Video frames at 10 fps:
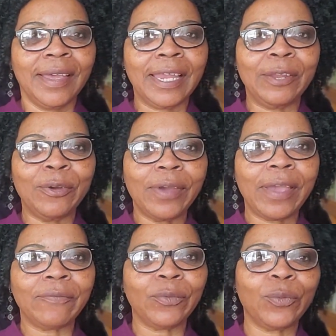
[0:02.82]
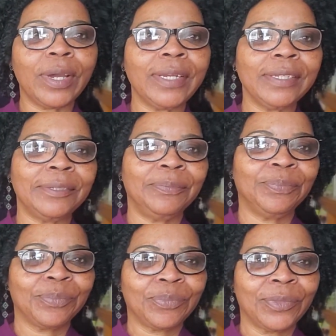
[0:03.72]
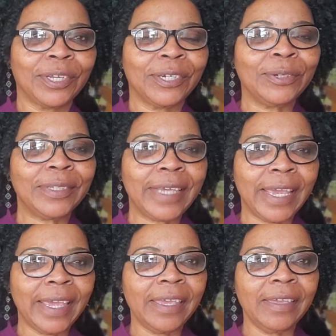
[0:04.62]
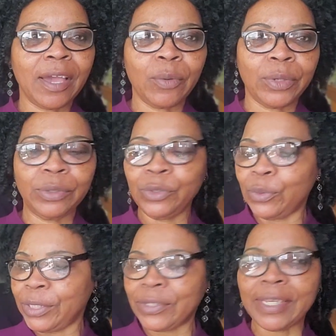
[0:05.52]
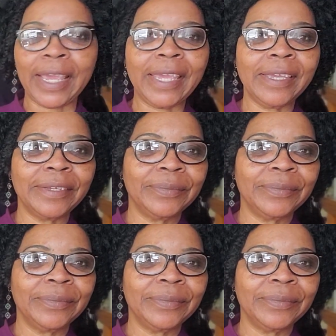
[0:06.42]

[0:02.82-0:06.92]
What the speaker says: Hello, everyone. Good day. How are you doing today?